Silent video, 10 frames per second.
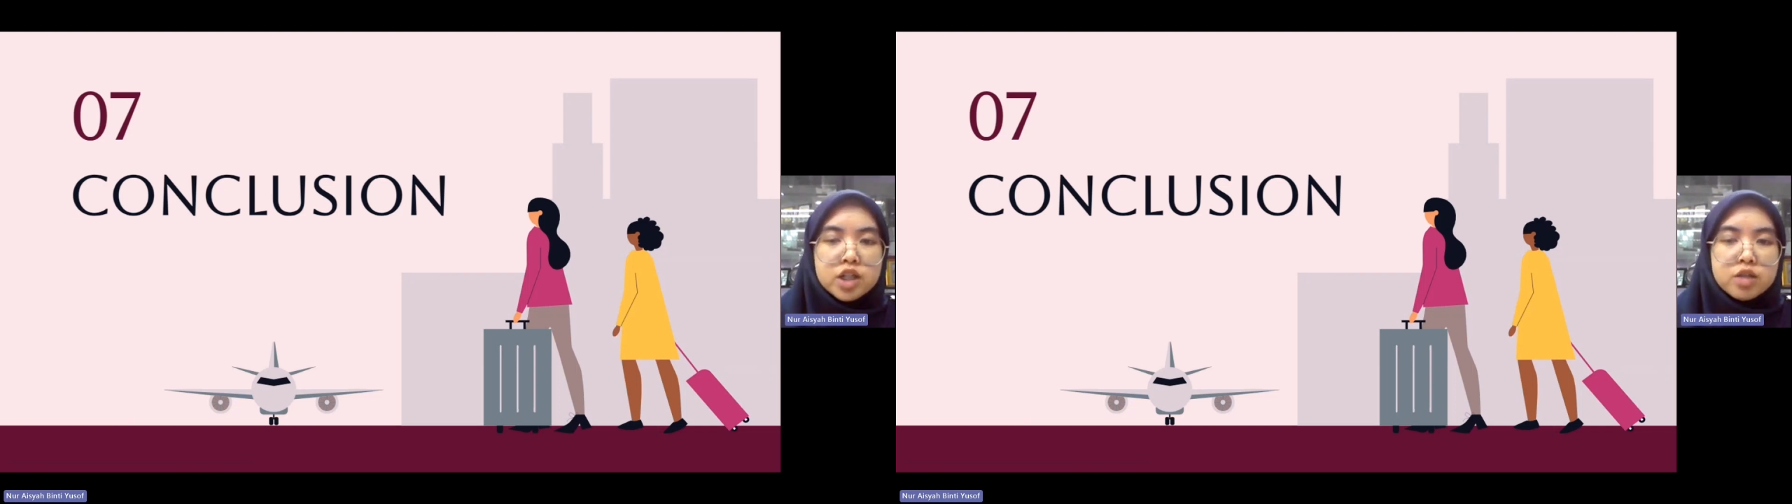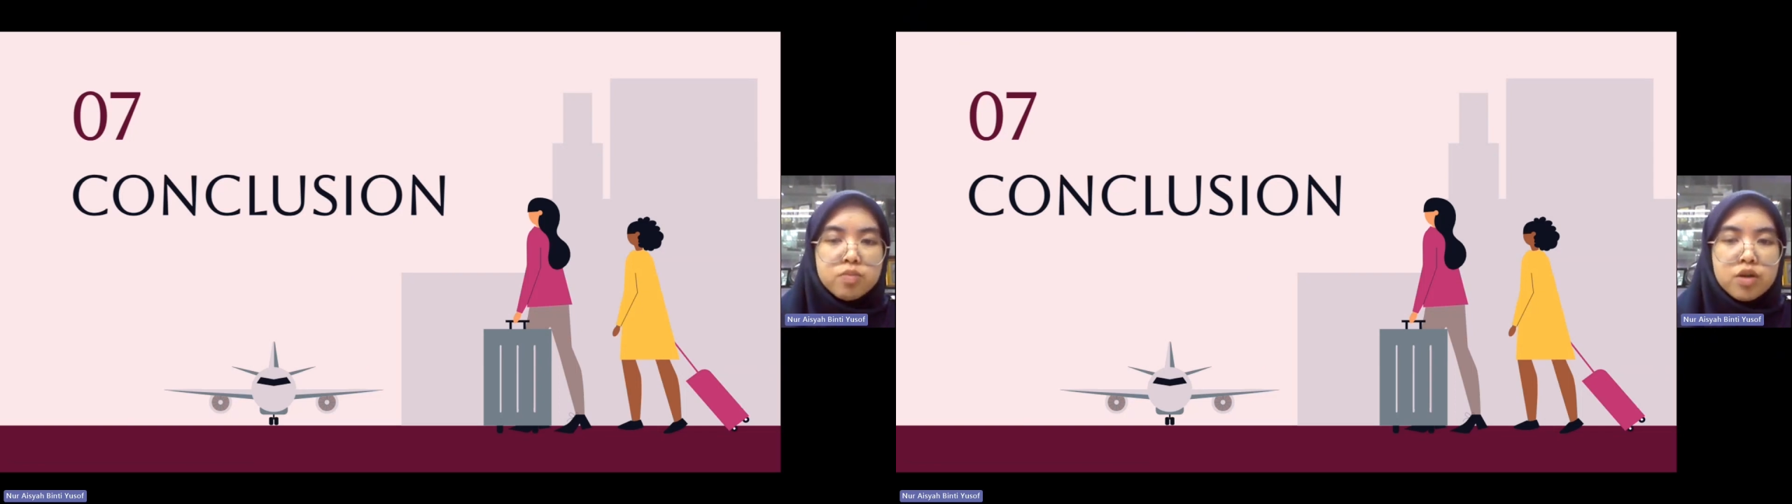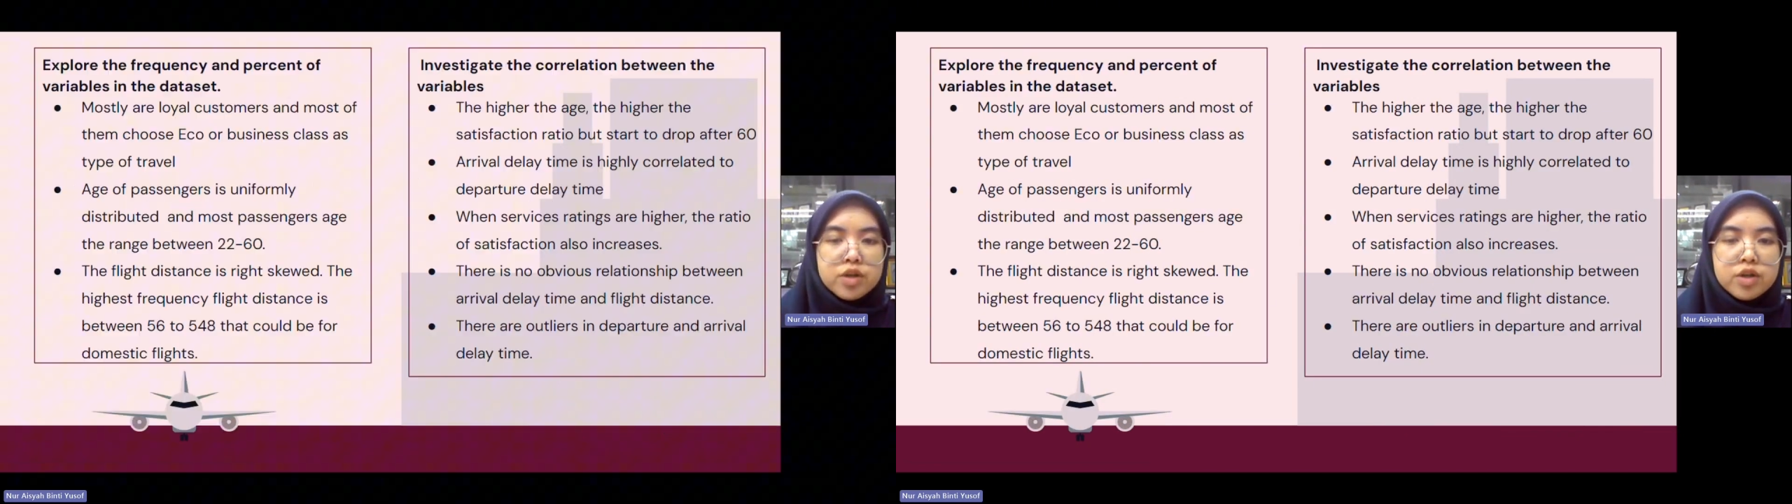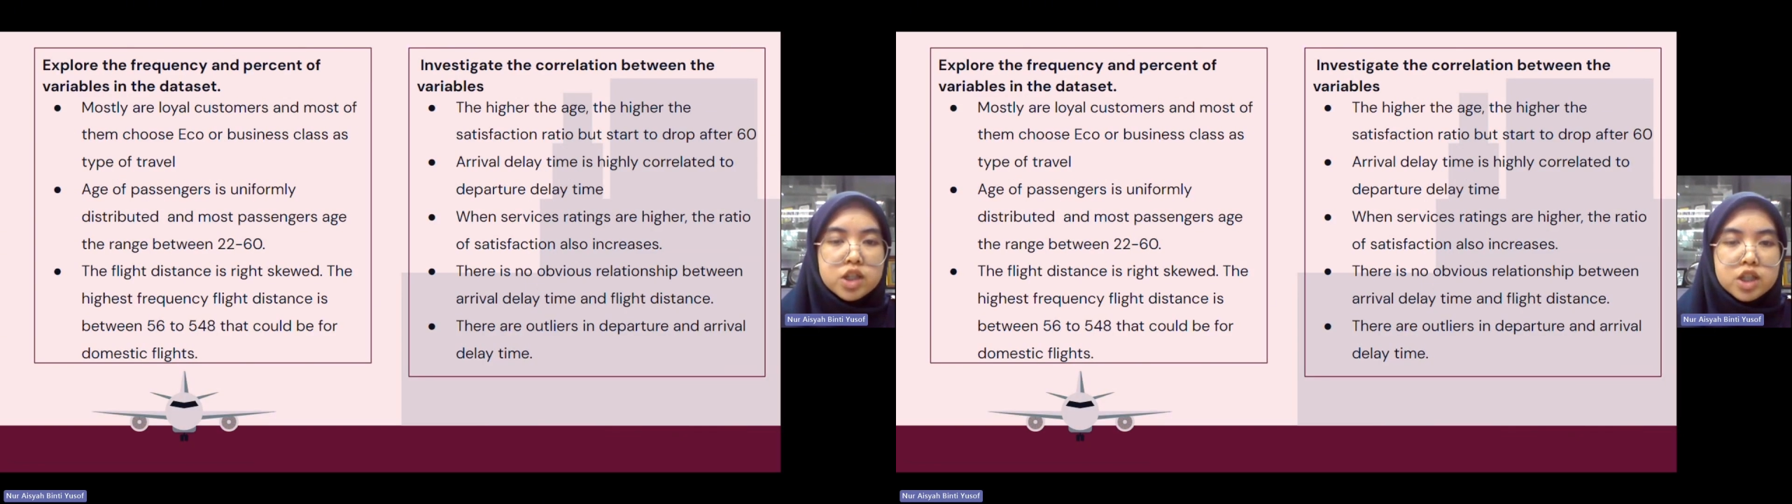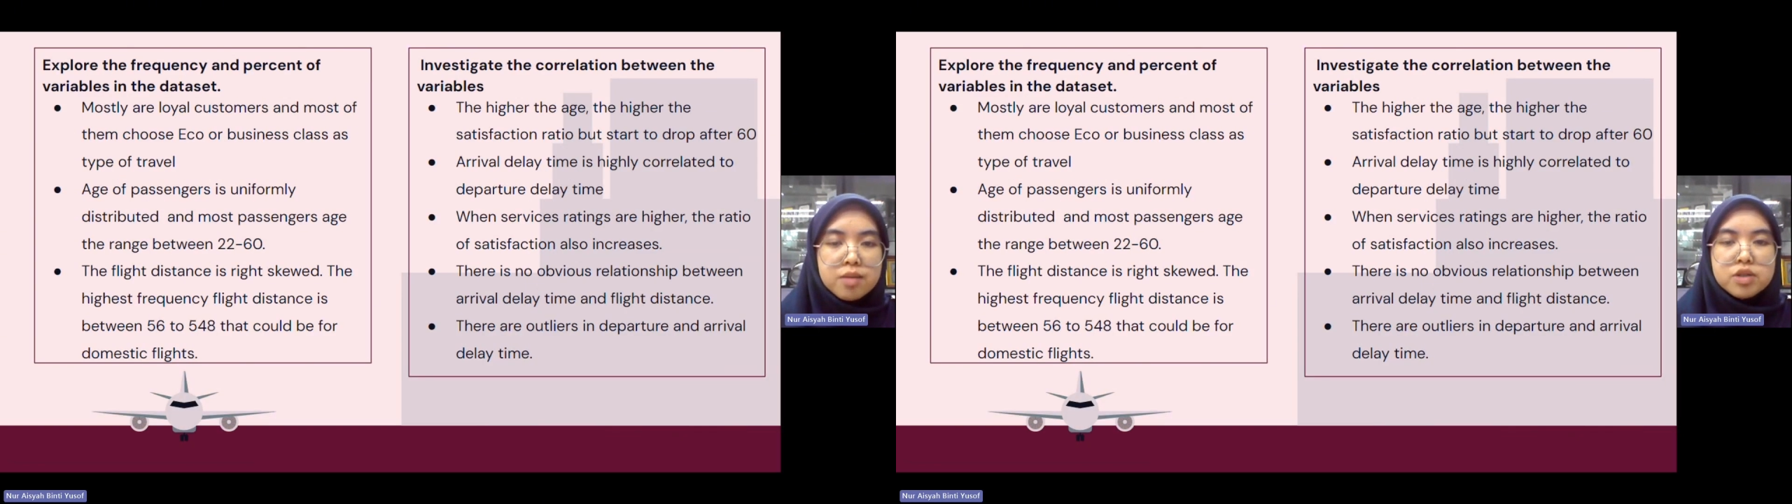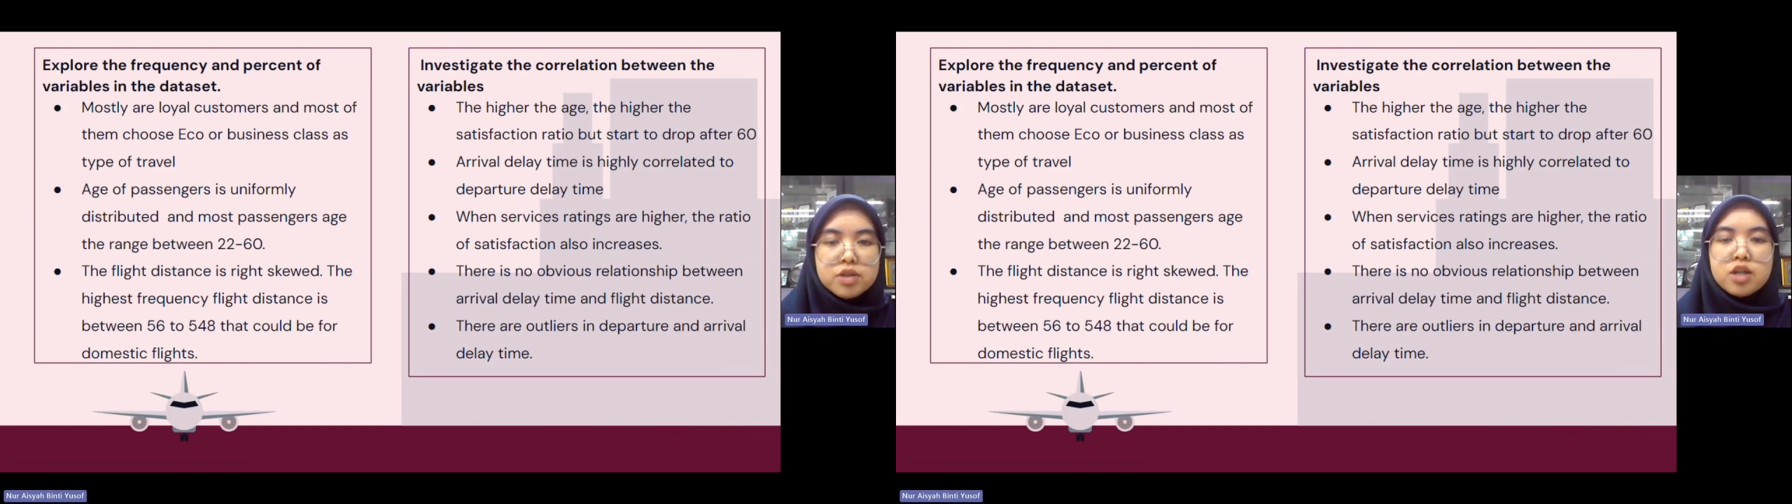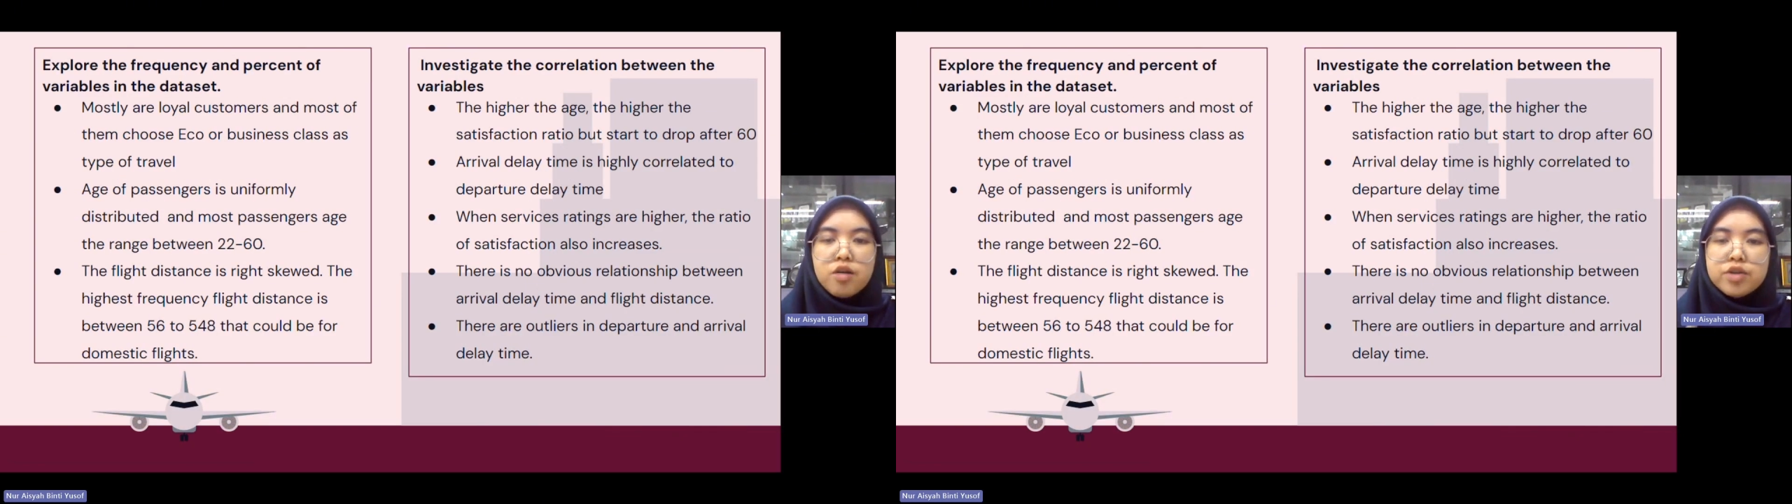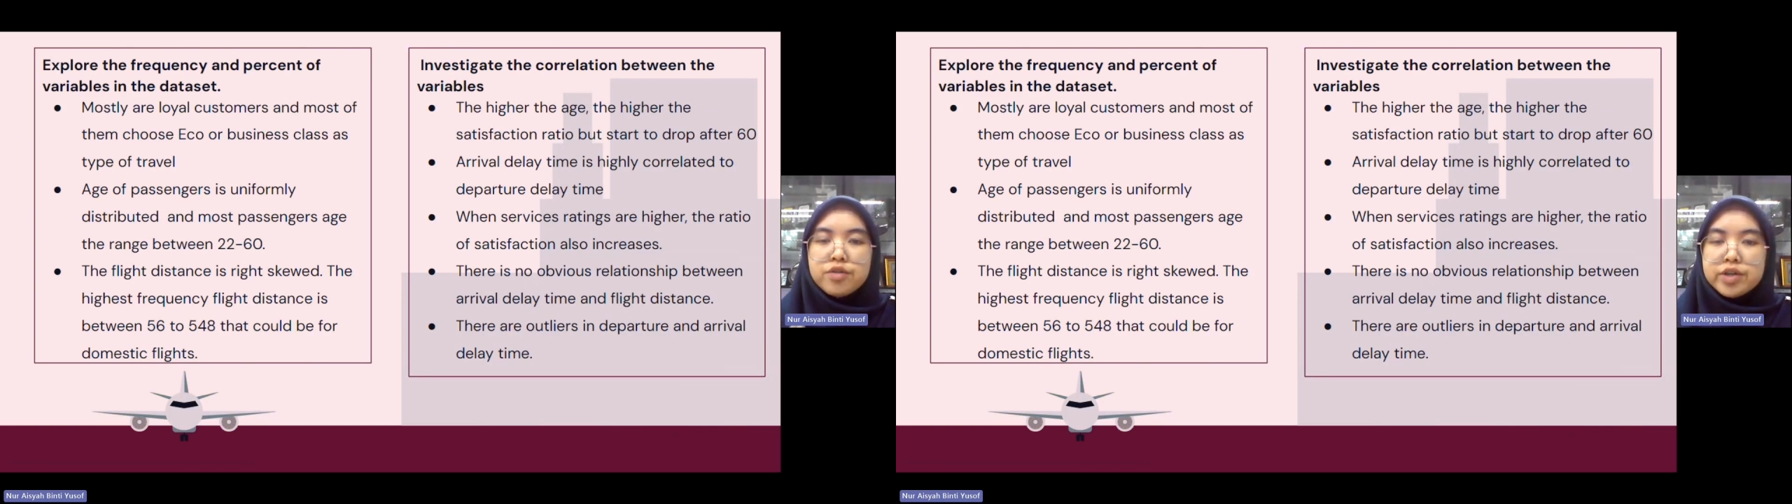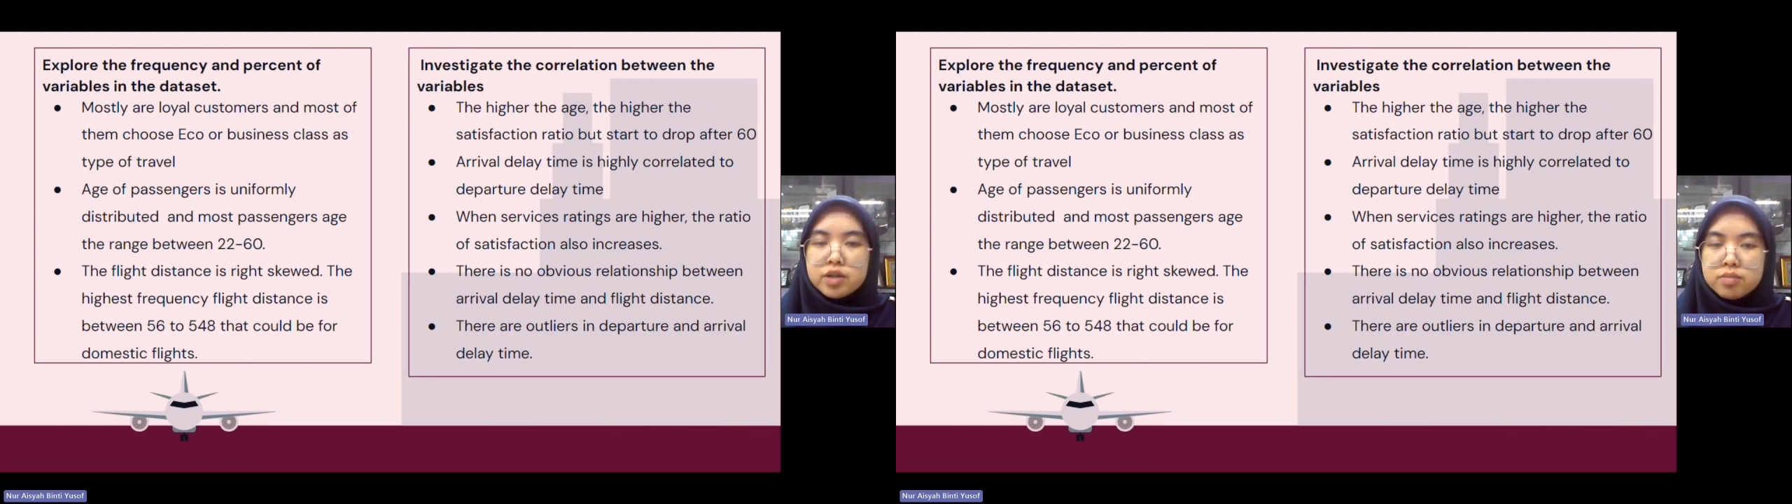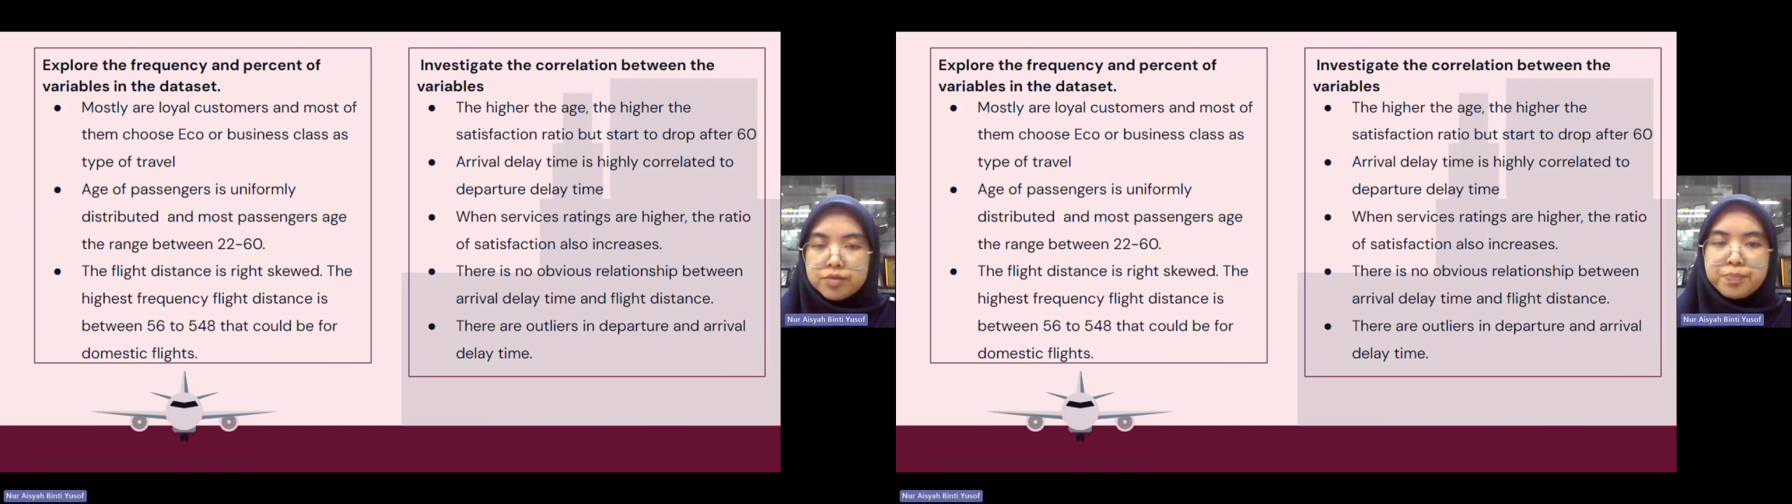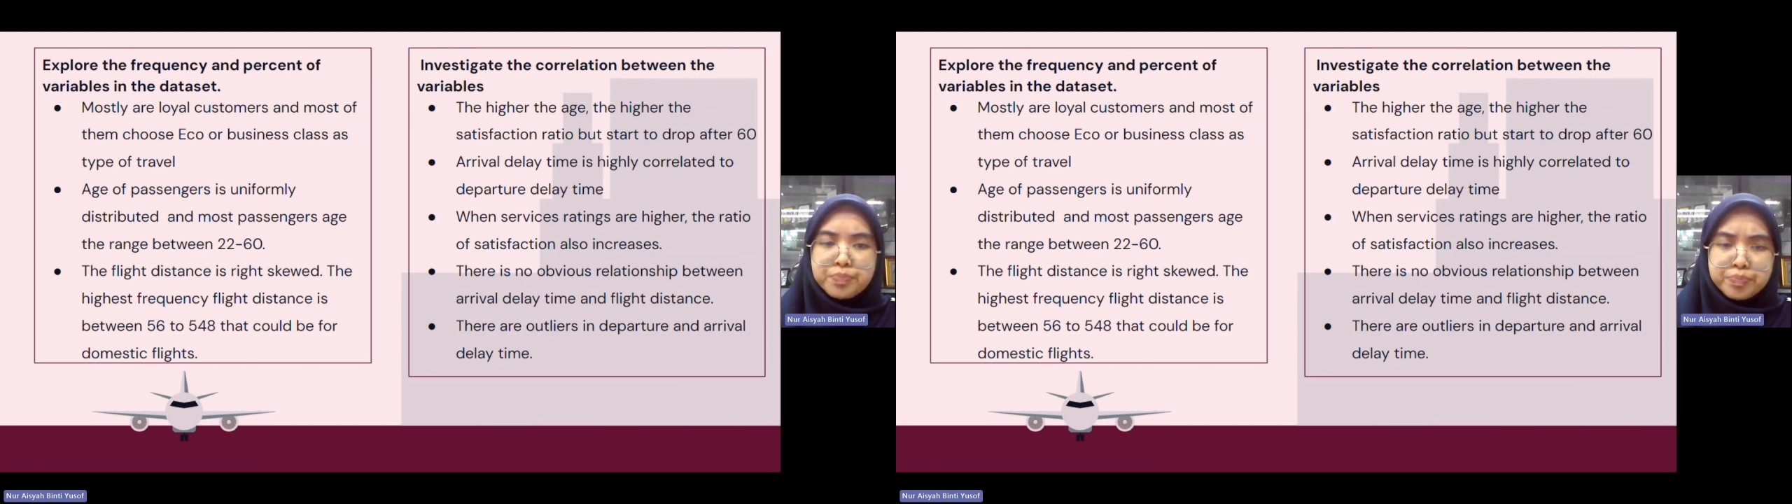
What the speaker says: explore the frequency and percent of the variable.